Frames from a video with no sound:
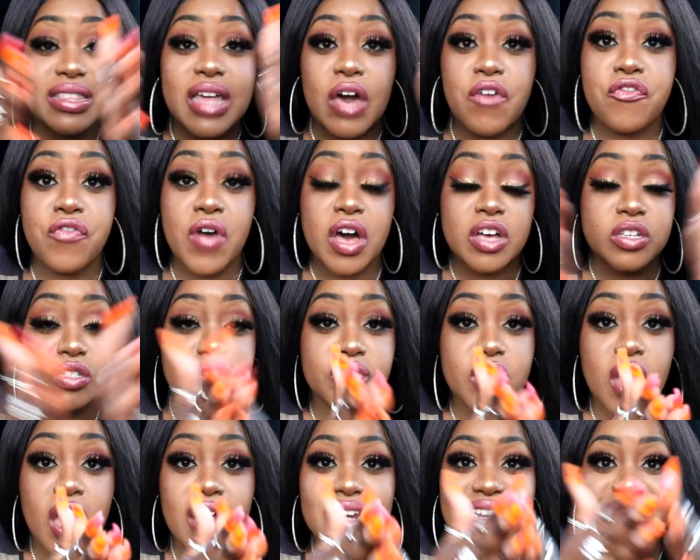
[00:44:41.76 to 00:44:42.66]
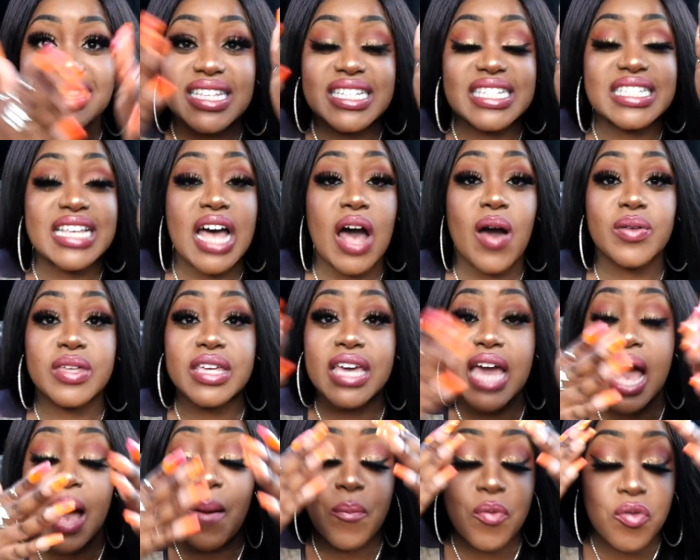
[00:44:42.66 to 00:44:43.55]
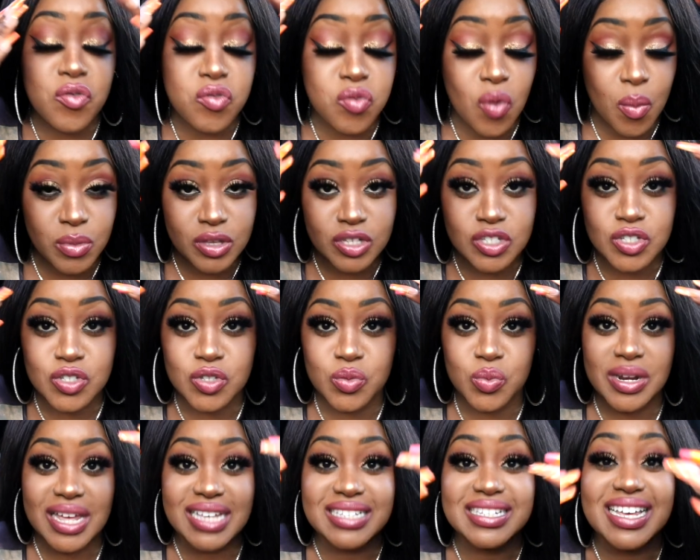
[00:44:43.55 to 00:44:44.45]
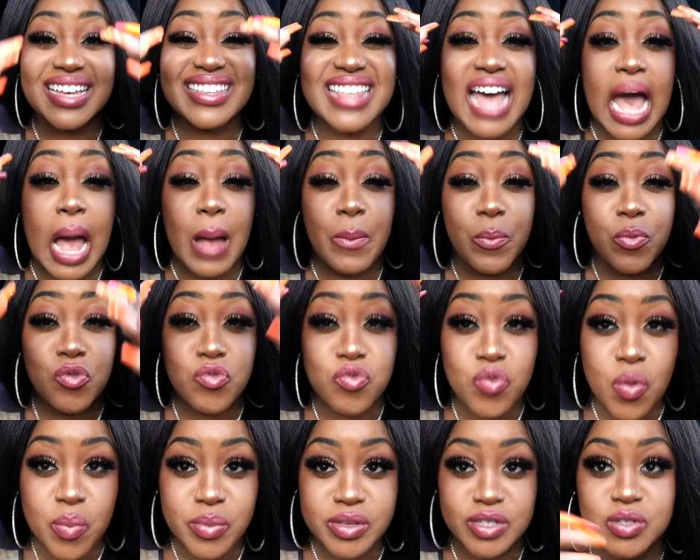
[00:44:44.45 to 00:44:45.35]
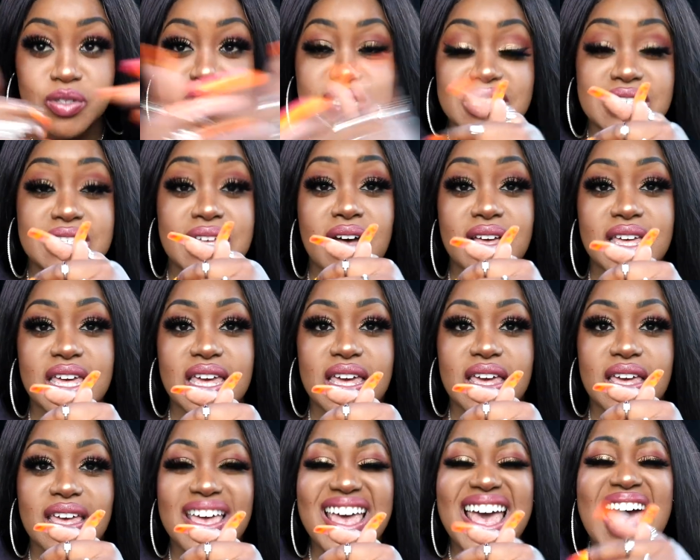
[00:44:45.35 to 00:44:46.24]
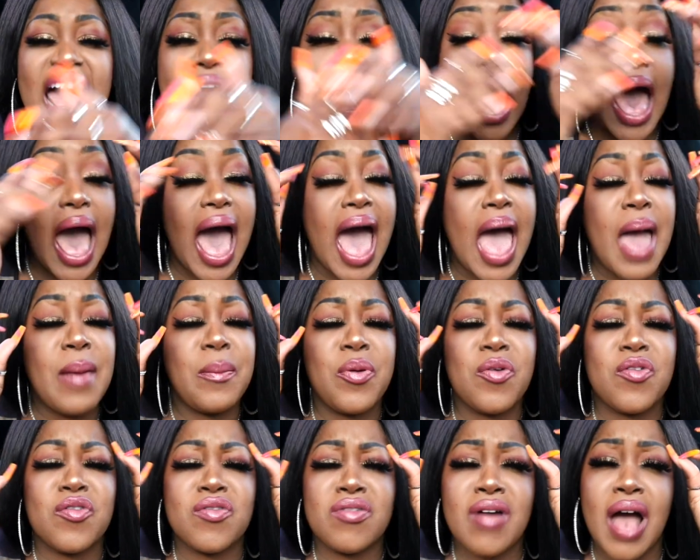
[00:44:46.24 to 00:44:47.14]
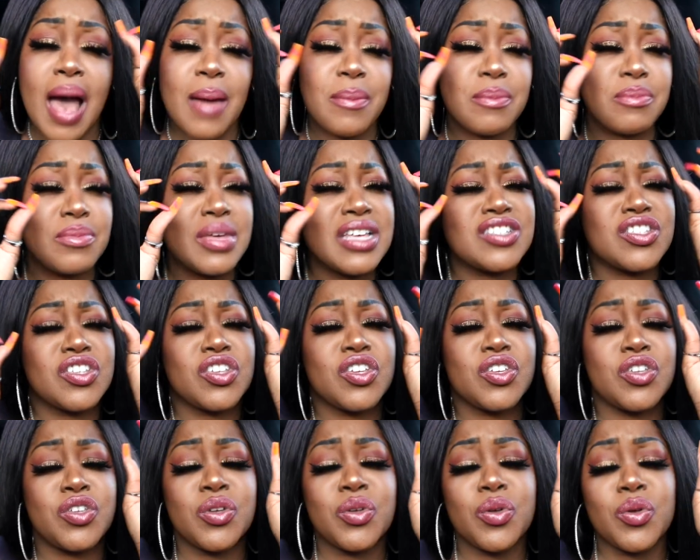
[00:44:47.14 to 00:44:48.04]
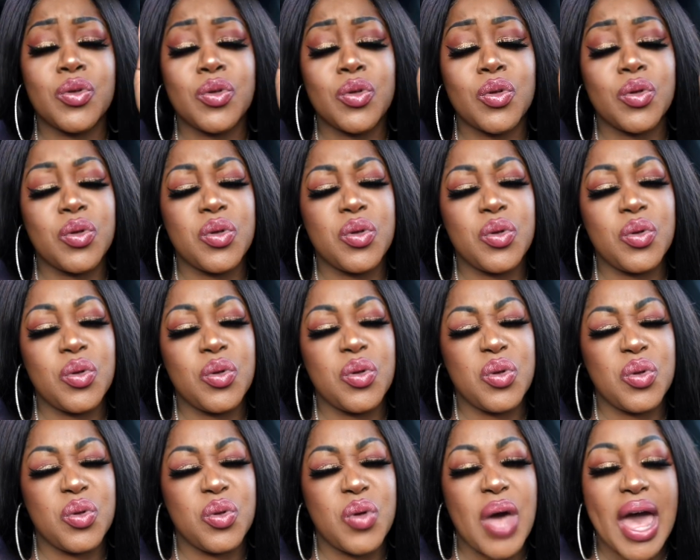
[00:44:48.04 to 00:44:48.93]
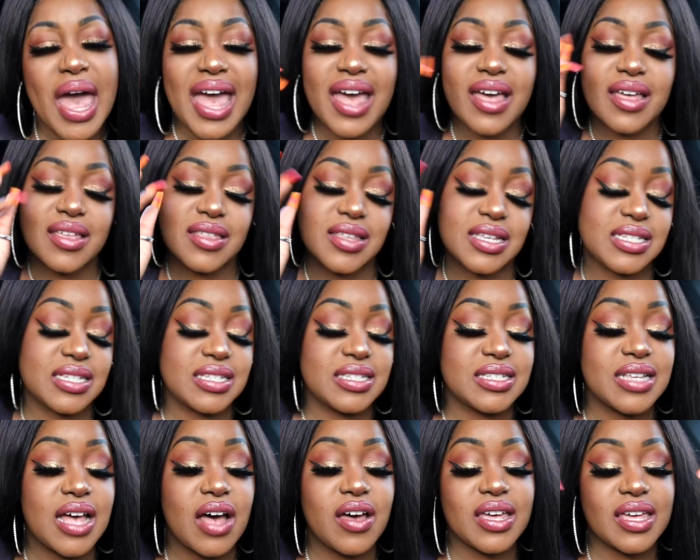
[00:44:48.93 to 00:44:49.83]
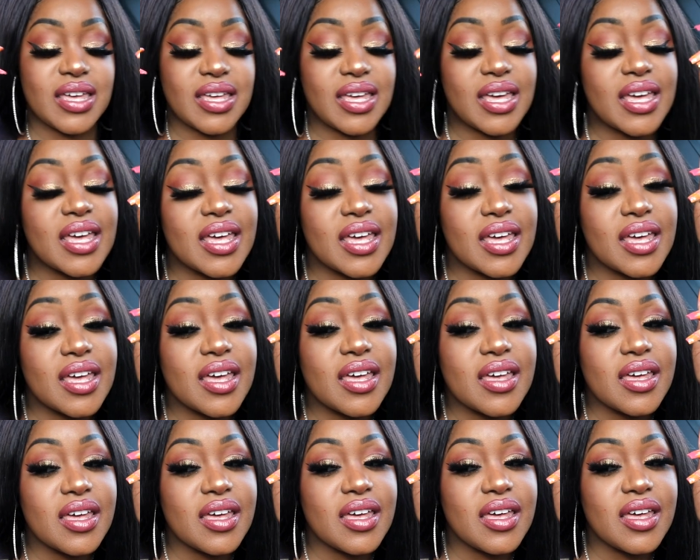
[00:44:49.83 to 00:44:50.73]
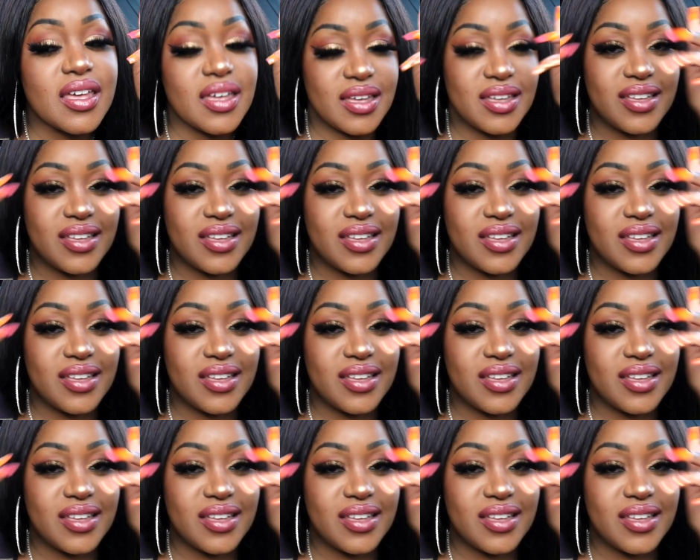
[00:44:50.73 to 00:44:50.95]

that fucks with Lani, this is our year. I promise you. When I say that, I promise you this is our year. I promise you this is our year.